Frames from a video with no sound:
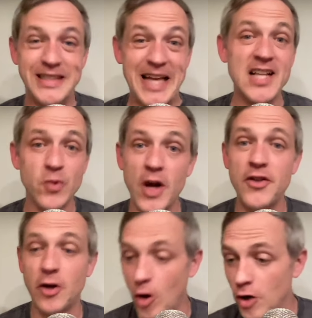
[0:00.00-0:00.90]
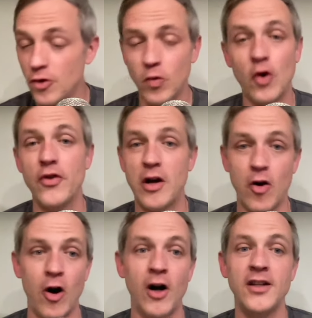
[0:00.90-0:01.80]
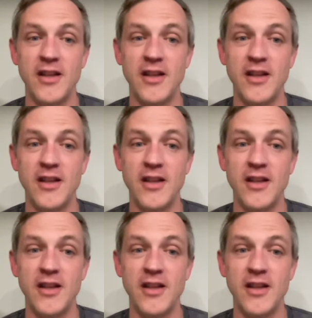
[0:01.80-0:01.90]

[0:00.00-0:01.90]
That's why they're on the roll they're on,